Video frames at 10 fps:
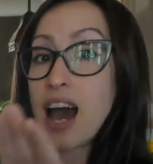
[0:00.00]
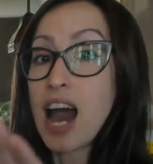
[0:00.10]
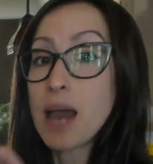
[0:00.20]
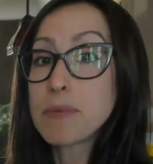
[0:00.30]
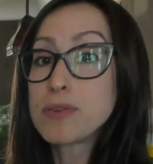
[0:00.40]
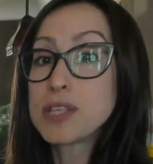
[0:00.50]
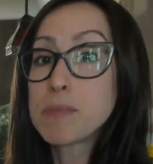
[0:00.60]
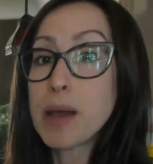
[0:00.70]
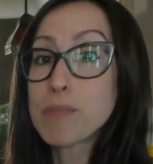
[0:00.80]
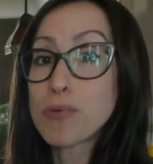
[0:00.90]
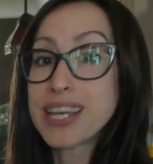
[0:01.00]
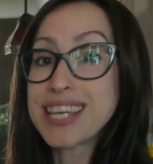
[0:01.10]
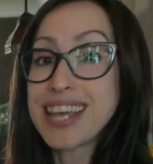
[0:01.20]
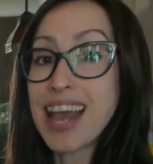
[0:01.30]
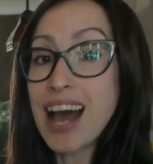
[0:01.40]
I'm using my
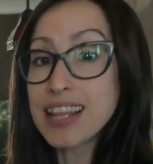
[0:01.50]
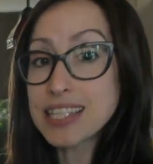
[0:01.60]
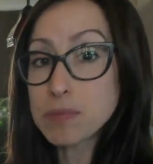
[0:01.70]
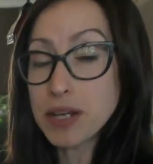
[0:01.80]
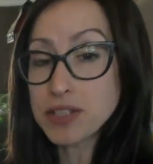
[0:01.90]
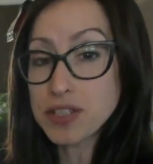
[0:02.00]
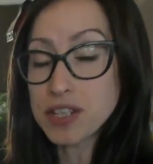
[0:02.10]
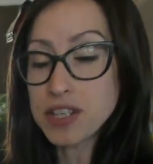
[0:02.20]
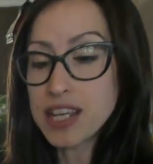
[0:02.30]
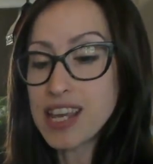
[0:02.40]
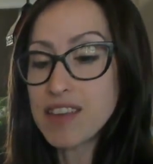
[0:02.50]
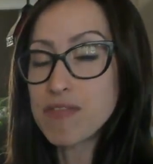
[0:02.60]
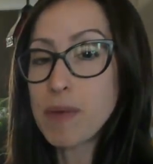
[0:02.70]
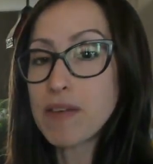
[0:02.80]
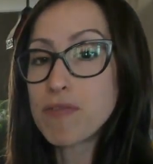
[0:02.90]
brachialis muscle
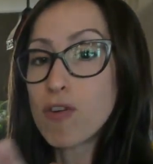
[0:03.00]
if my